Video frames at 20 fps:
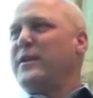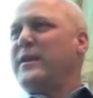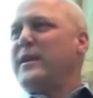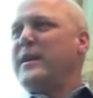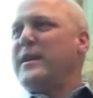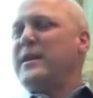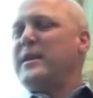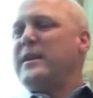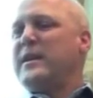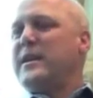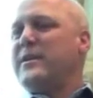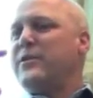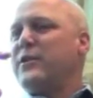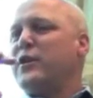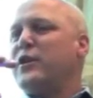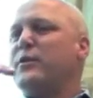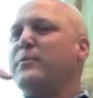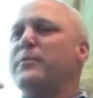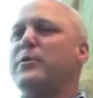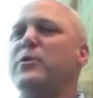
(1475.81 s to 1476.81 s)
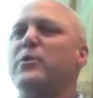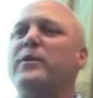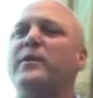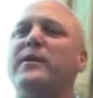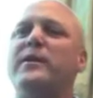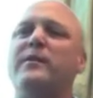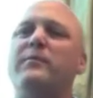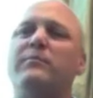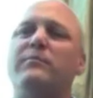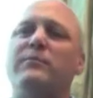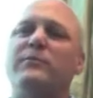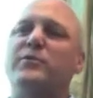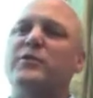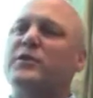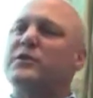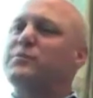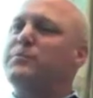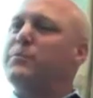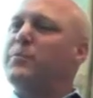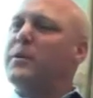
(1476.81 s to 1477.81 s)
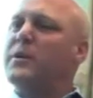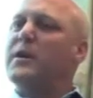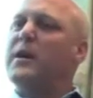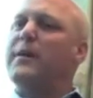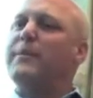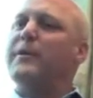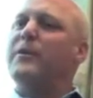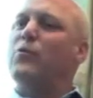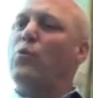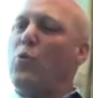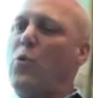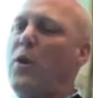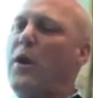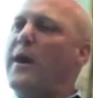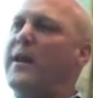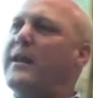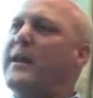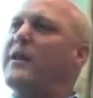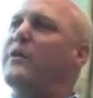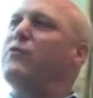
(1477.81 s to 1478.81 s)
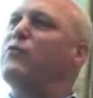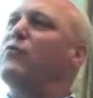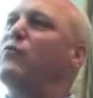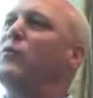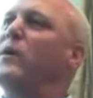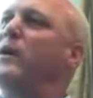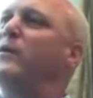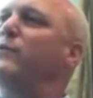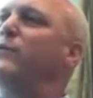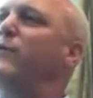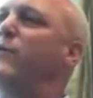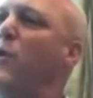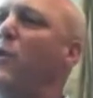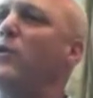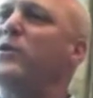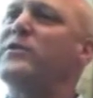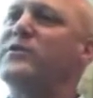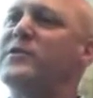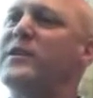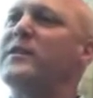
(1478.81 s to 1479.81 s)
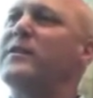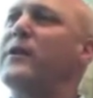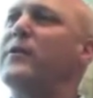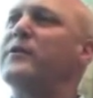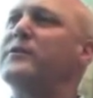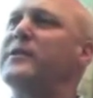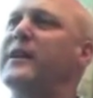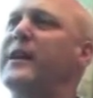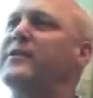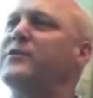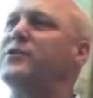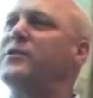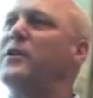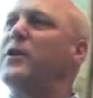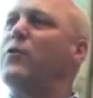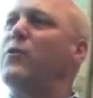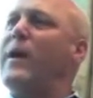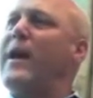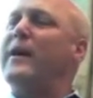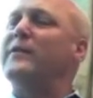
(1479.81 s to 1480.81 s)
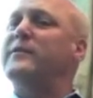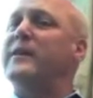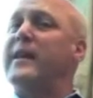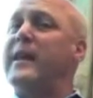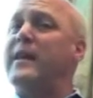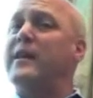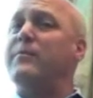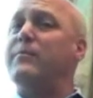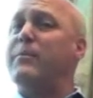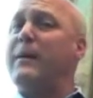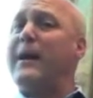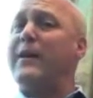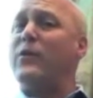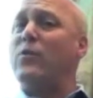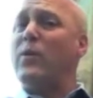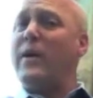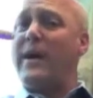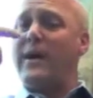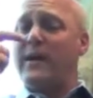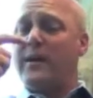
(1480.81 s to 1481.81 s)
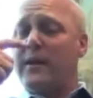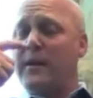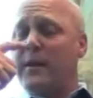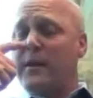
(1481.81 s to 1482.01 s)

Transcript: in the community just becoming one and focusing their attention around it. And by the way,